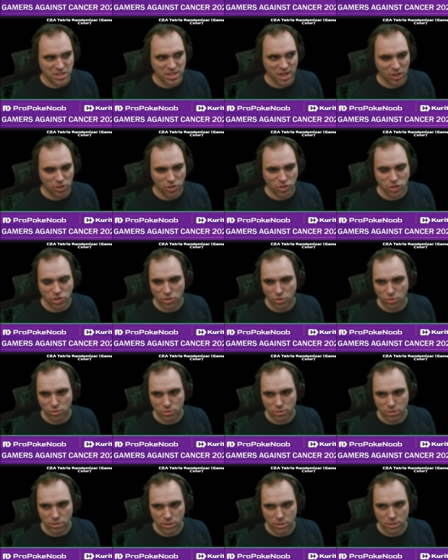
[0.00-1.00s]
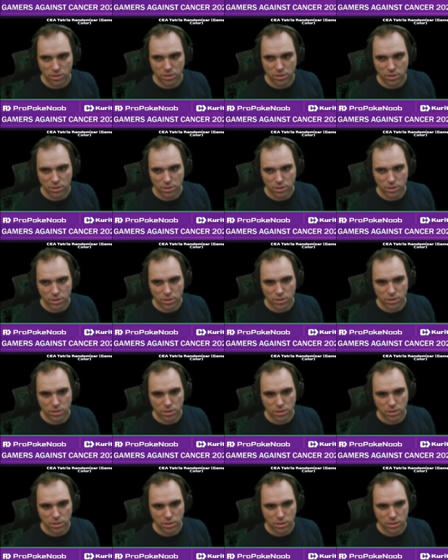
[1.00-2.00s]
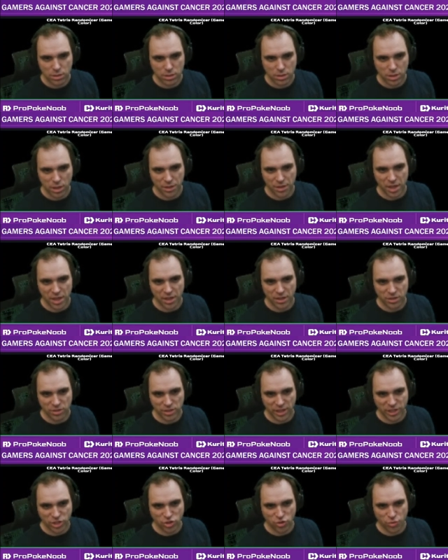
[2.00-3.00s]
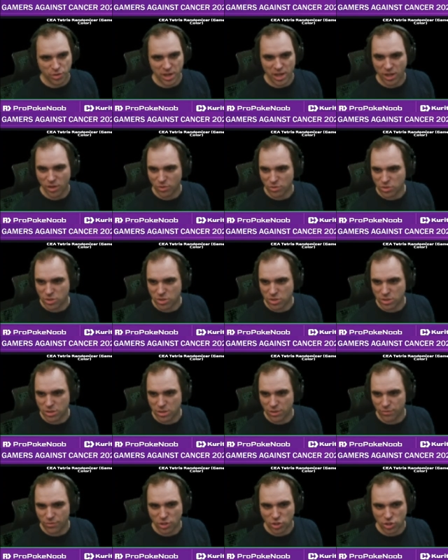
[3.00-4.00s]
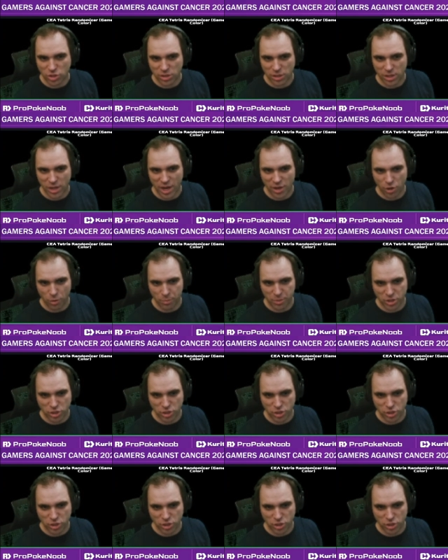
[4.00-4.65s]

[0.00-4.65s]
and Teletoon. And then, like, Treehouse, eventually. I know